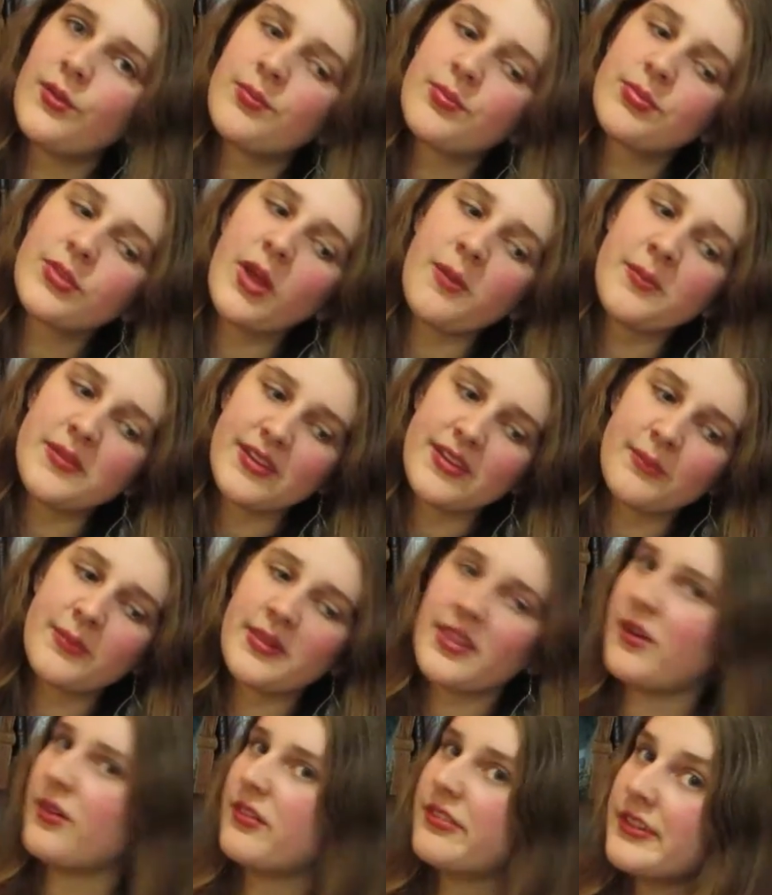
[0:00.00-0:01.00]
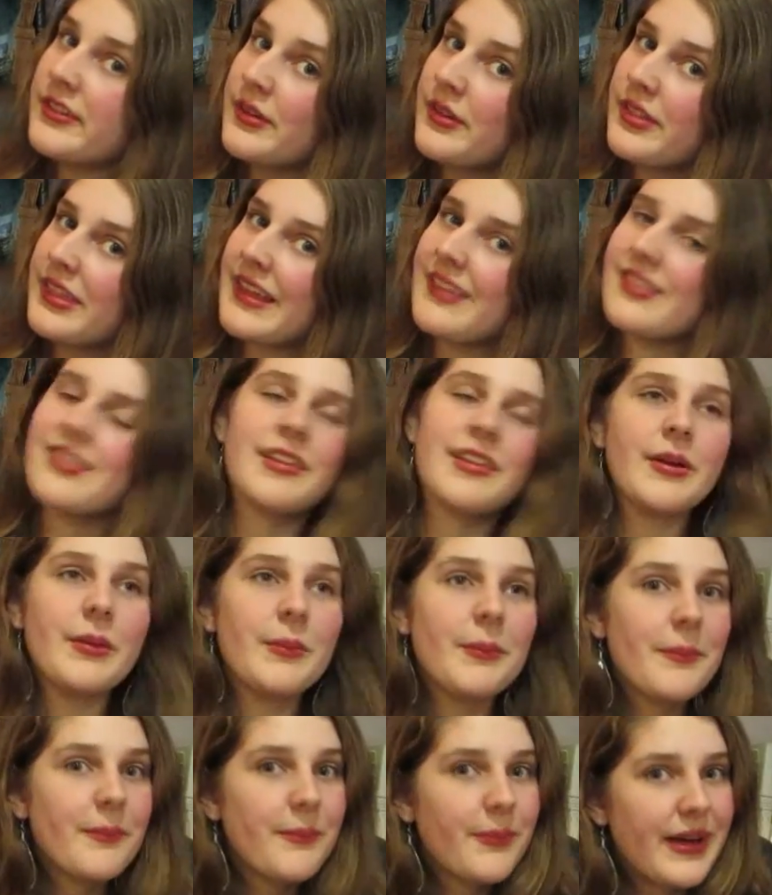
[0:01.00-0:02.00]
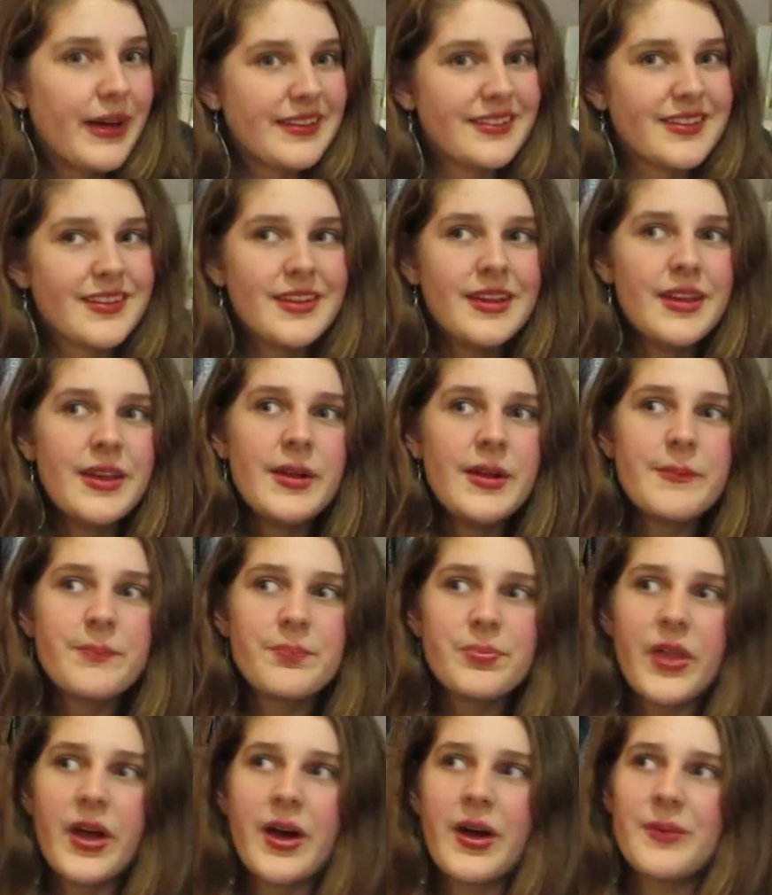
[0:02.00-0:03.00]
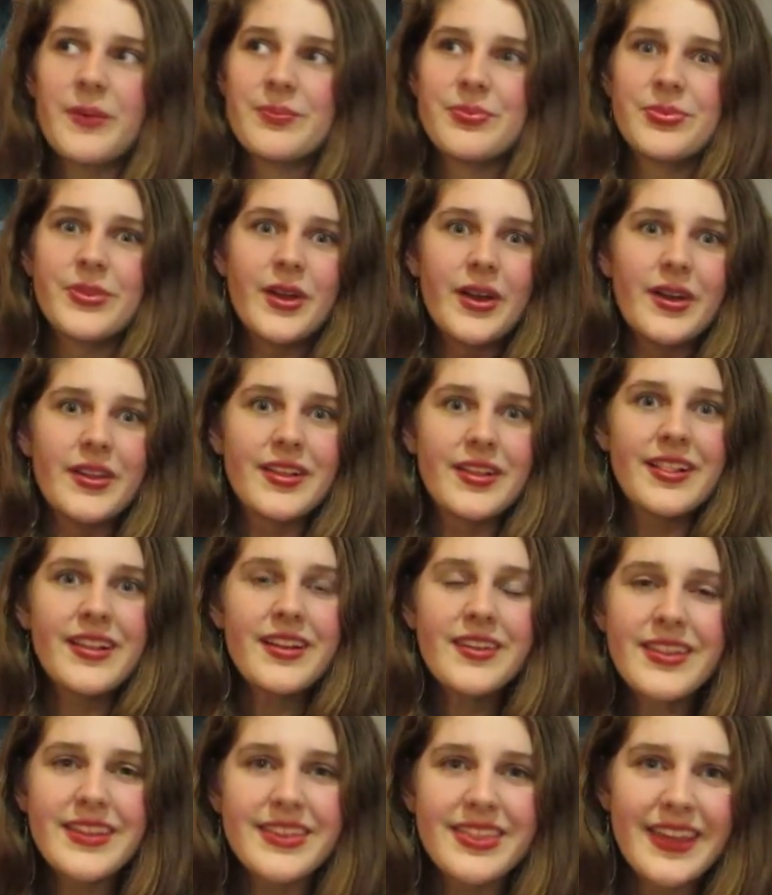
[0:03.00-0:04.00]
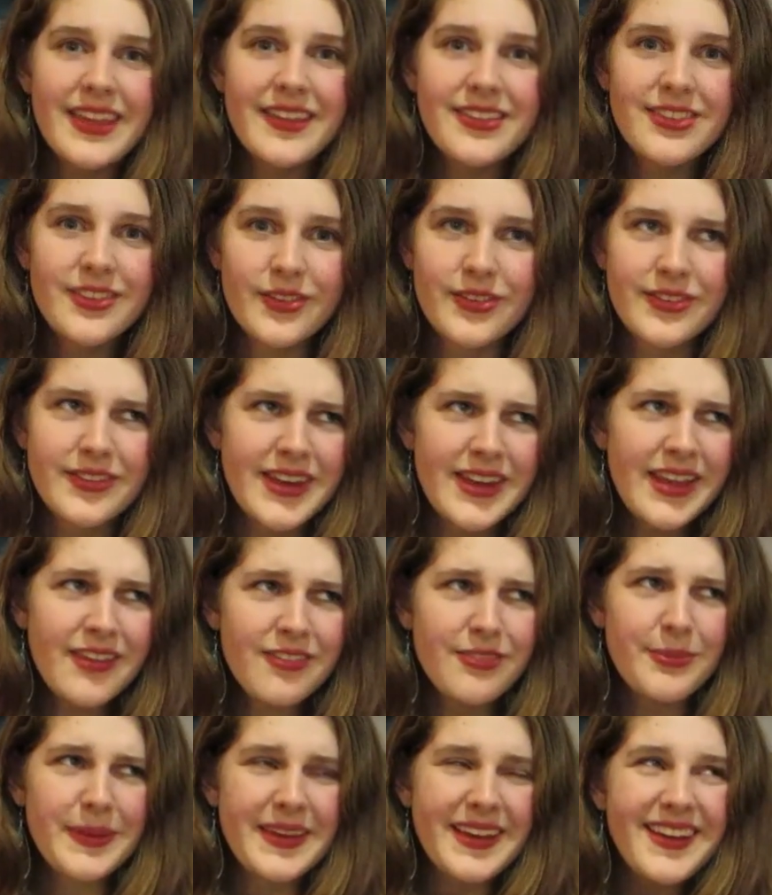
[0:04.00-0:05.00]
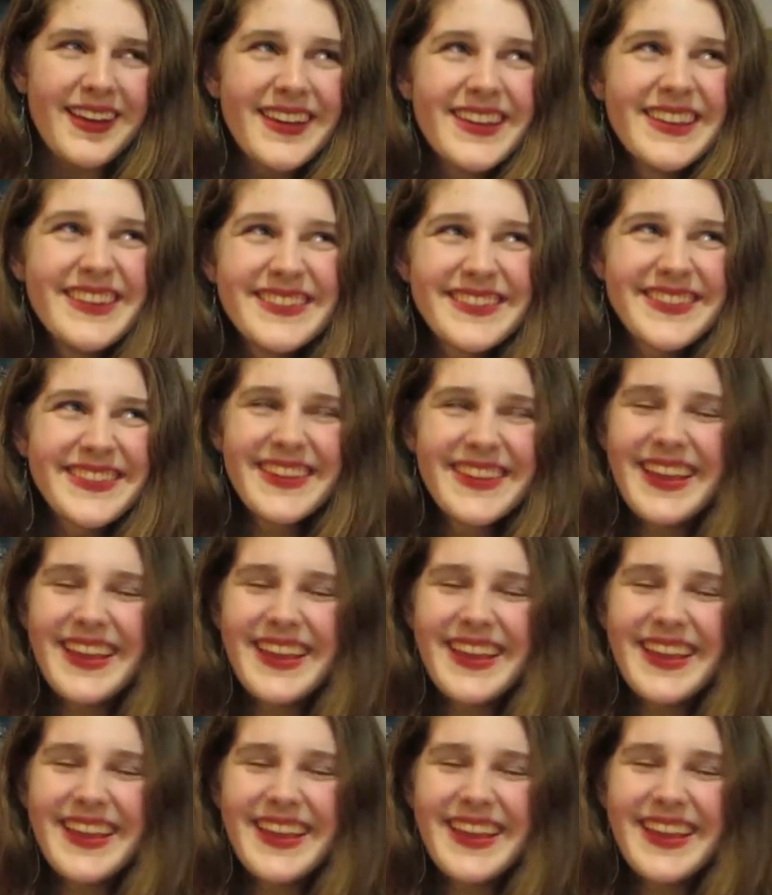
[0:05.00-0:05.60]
Comment down below if you know the answer. But clearly the answer is knave because,